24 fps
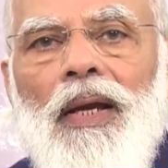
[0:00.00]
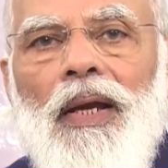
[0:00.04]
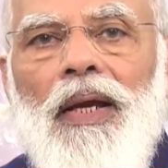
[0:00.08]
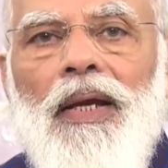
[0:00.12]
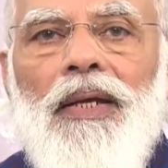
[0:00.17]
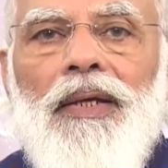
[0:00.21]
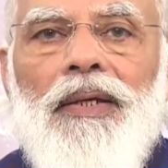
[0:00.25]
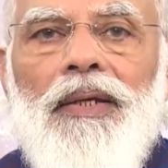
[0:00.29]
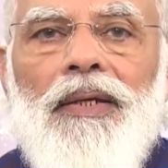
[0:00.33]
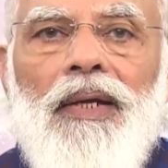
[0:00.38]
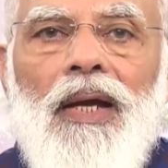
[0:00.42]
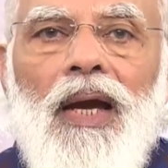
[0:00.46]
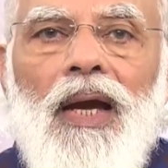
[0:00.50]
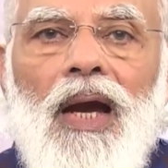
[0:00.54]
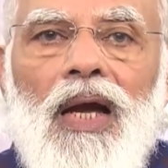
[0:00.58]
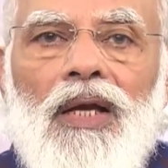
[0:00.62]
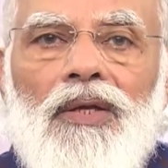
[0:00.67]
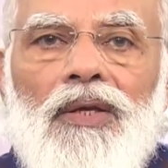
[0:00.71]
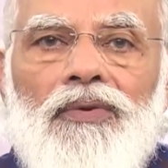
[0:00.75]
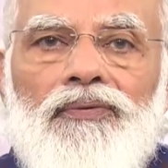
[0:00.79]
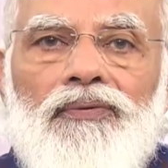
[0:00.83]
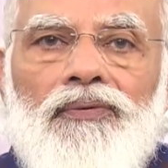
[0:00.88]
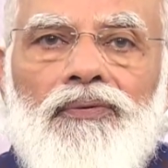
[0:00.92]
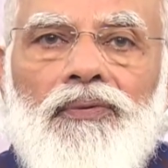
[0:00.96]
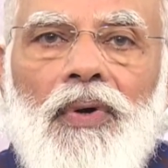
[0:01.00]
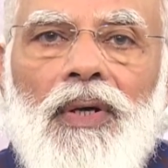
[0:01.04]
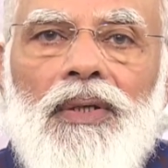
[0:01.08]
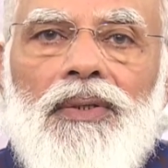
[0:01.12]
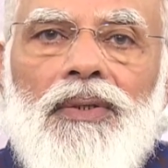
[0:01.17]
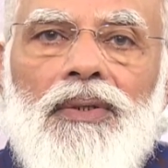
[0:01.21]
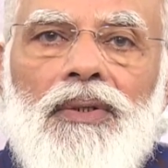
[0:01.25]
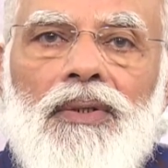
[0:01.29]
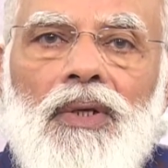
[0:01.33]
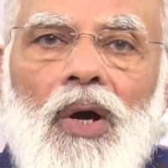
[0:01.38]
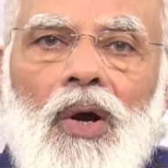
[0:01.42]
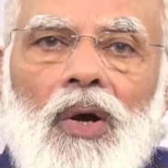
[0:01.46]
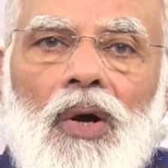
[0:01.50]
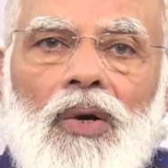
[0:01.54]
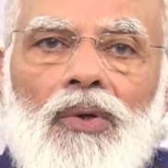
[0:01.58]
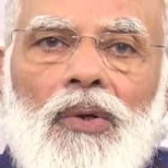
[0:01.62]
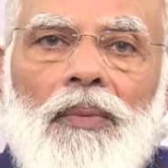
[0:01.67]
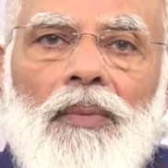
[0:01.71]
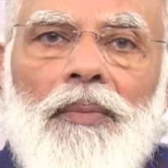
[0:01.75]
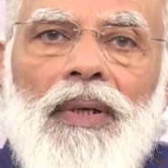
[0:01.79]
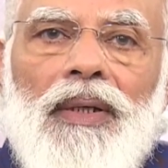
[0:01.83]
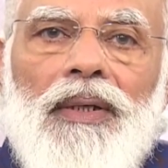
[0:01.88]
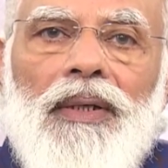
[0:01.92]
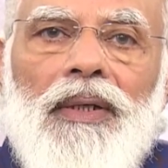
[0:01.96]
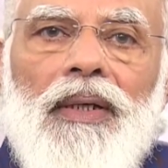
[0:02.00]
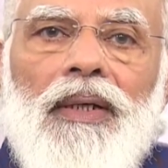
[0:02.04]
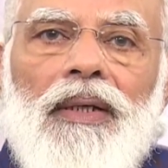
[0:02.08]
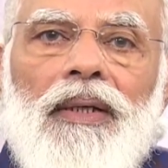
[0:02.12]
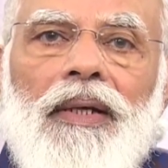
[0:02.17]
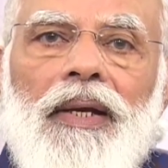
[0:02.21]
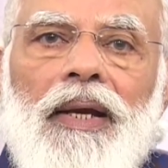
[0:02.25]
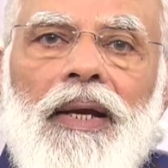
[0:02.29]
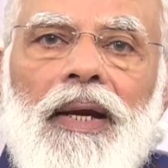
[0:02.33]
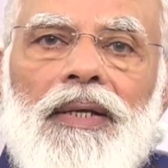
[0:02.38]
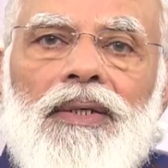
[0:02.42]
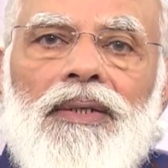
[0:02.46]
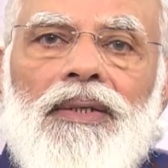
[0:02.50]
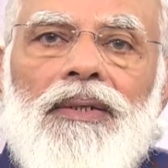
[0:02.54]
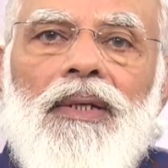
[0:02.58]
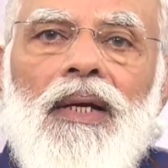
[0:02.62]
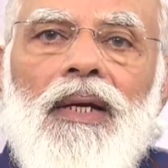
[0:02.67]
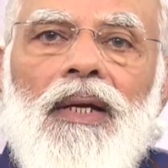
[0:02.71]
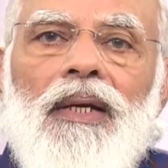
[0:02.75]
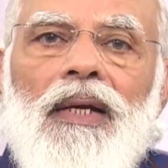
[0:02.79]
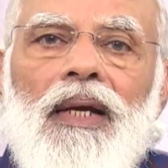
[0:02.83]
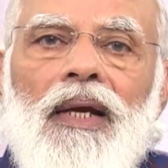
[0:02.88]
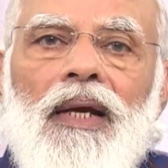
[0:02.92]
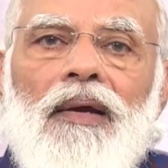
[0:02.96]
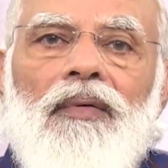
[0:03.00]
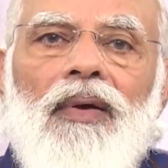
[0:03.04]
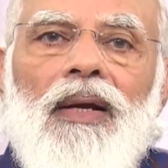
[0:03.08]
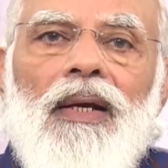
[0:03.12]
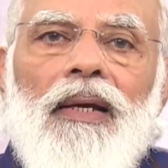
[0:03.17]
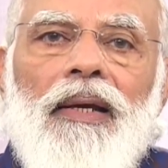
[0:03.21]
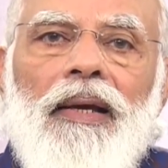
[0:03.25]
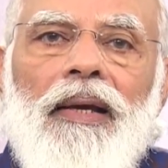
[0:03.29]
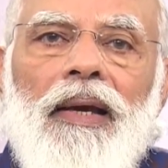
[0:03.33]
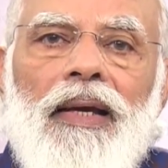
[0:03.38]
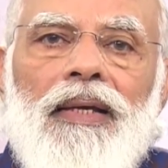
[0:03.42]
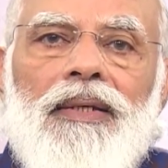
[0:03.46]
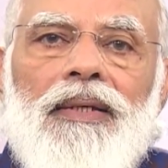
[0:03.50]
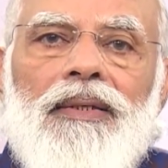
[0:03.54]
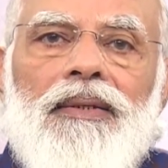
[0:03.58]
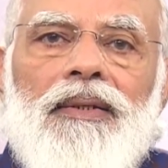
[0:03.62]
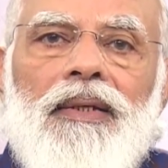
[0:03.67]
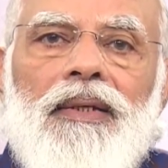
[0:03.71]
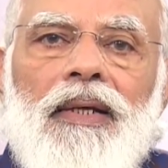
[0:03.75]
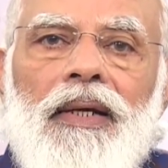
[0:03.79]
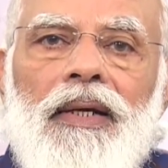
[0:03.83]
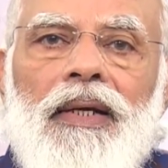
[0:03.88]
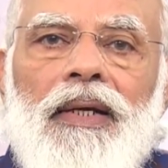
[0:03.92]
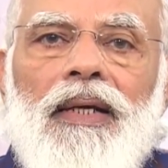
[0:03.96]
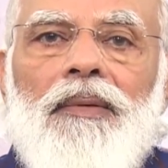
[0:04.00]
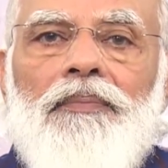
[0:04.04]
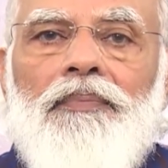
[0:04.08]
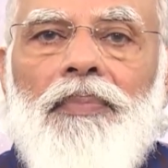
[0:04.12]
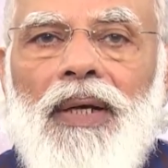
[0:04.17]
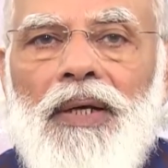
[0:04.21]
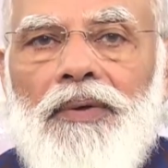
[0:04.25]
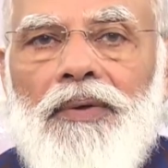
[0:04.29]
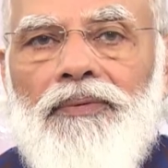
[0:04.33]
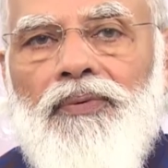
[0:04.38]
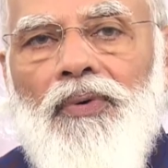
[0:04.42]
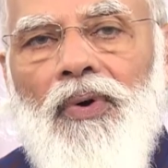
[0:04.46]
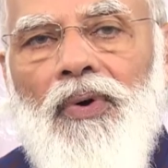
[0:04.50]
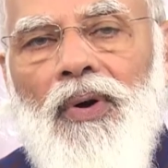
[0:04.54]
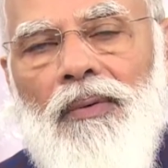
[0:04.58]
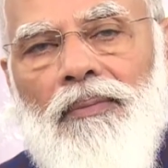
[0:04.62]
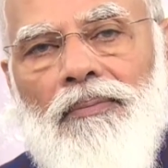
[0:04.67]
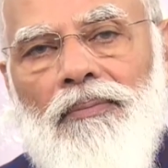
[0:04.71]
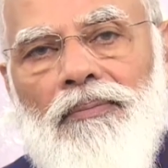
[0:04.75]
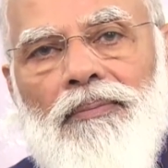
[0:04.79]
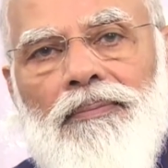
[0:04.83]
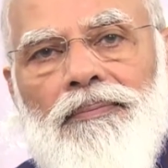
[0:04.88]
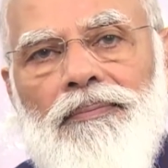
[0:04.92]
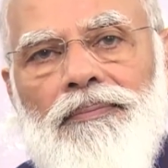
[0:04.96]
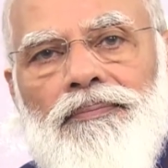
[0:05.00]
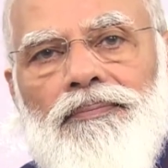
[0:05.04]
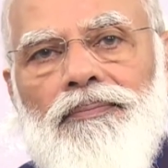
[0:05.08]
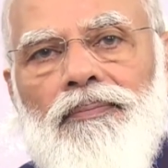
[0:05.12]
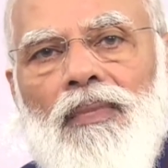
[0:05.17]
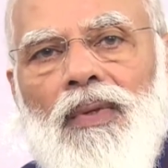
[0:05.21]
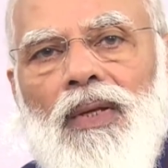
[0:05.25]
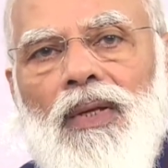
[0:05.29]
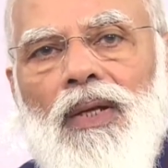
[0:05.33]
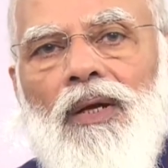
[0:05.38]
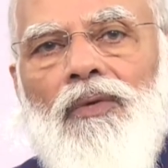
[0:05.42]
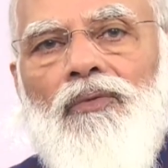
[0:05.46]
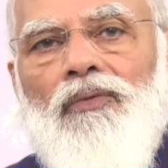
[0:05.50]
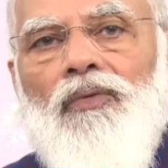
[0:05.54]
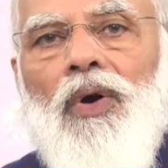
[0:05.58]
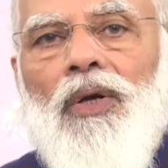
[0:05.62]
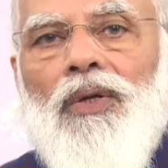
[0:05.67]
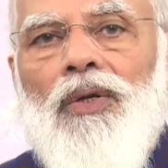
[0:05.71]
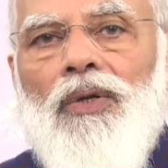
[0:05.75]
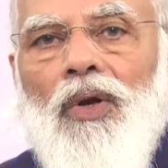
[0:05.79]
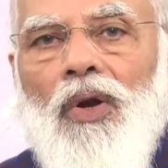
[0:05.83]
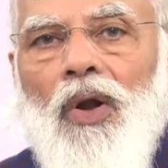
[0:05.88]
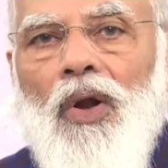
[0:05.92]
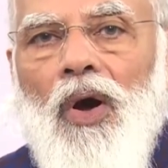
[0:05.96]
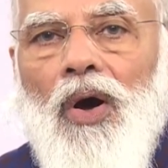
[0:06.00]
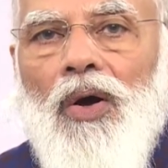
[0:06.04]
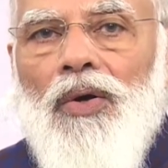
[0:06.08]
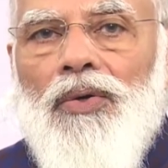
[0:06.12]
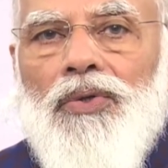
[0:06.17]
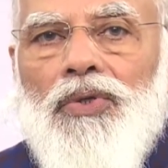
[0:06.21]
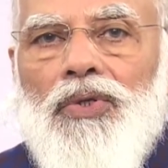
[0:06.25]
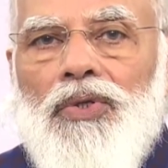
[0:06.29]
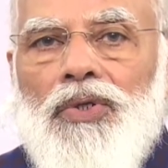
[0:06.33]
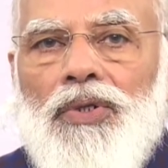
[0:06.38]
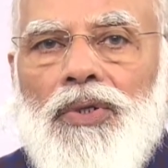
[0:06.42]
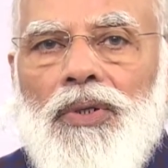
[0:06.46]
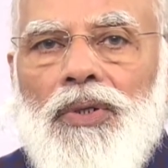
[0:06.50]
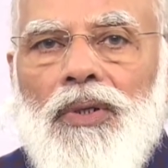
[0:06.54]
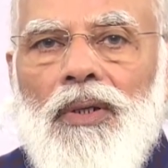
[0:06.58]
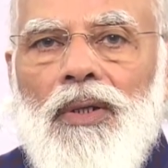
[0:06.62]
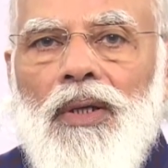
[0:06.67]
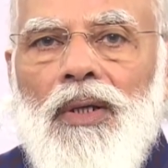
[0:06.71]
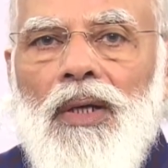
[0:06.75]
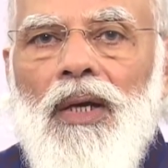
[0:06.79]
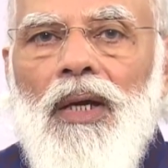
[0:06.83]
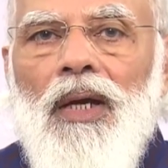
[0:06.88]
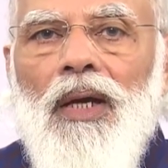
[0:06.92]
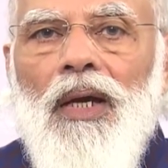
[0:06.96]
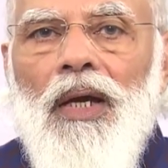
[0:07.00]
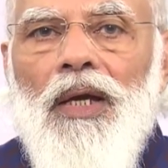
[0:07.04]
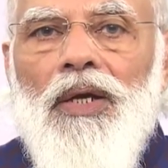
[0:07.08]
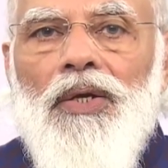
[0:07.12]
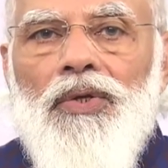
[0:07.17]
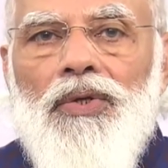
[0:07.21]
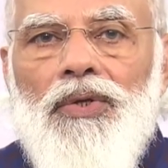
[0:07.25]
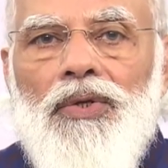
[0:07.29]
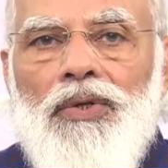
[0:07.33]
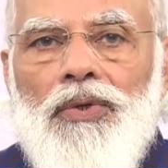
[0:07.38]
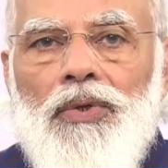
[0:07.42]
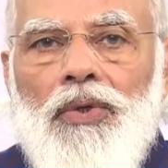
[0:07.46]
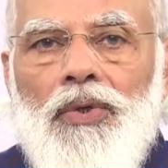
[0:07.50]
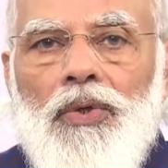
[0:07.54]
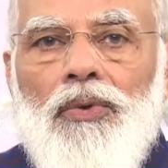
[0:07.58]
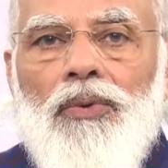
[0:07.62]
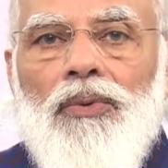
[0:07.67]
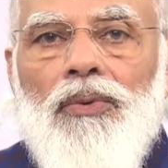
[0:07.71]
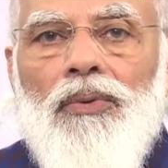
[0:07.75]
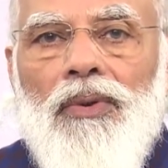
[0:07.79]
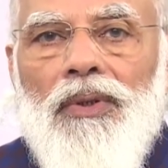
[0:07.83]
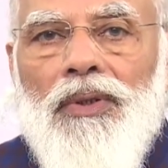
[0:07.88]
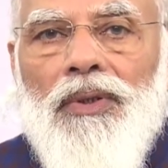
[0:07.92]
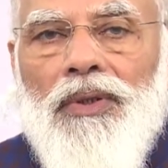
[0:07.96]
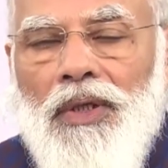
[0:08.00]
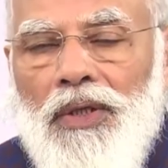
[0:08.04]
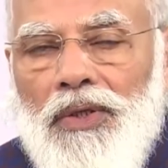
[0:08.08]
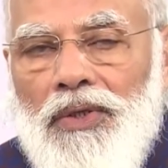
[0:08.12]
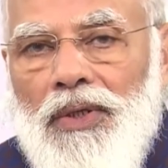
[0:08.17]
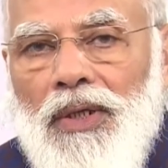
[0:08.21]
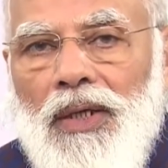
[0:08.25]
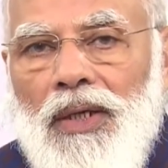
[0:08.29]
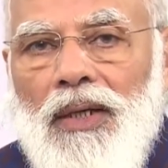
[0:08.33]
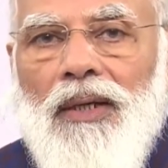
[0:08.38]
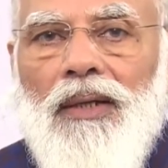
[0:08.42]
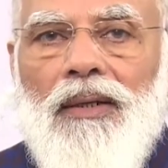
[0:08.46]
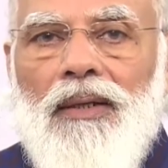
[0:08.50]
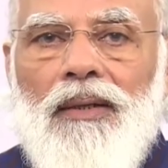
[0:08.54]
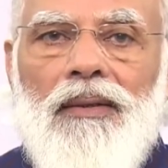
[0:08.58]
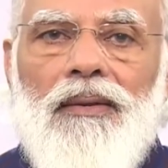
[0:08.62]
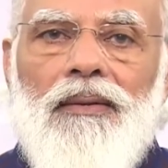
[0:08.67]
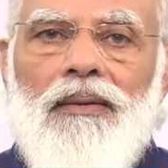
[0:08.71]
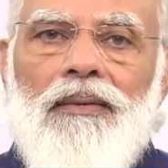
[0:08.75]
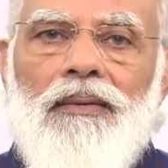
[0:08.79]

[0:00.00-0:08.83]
India's first automated national level gas trading platform was launched in June this year.